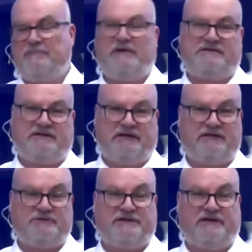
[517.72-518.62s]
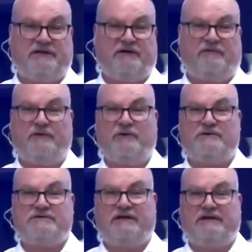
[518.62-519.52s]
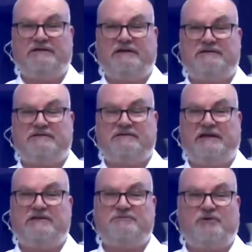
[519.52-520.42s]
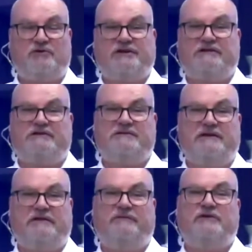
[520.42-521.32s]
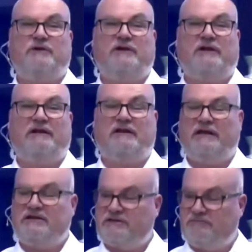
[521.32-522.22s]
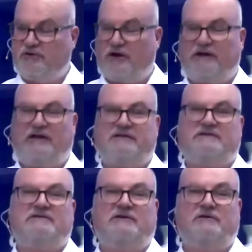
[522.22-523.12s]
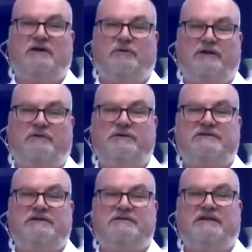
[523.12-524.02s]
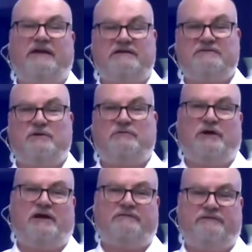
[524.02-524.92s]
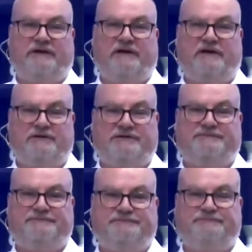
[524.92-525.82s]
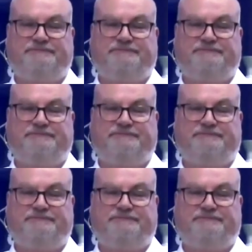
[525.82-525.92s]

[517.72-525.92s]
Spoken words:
That makes it interesting, and of course each project is individual and each product has its own characteristics, and that is what we have to figure out.